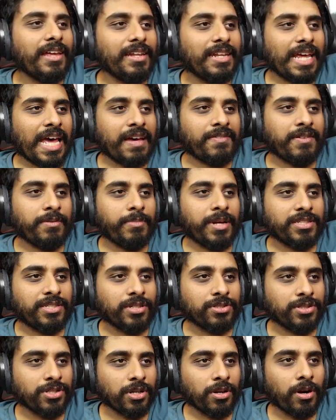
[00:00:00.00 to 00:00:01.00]
They haven't
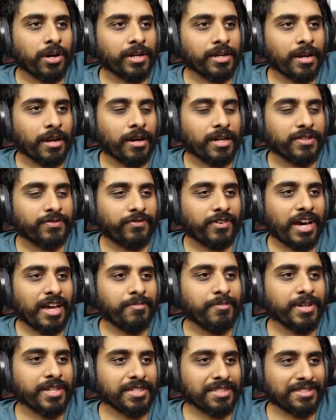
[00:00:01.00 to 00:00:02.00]
mentioned Geelong in the last
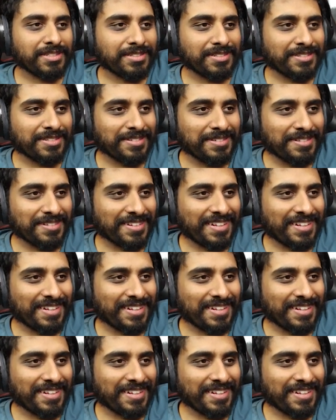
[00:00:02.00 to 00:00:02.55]
5 minutes.